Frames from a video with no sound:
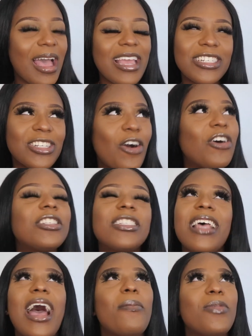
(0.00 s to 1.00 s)
it all
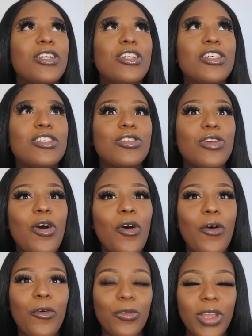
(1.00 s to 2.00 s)
just happened
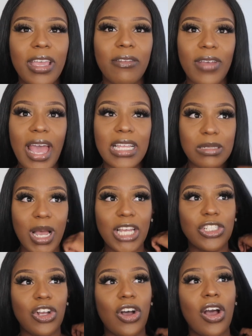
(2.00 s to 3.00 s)
so freaking fast
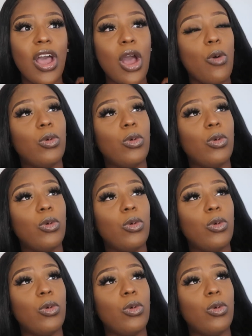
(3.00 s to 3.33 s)
mind y'all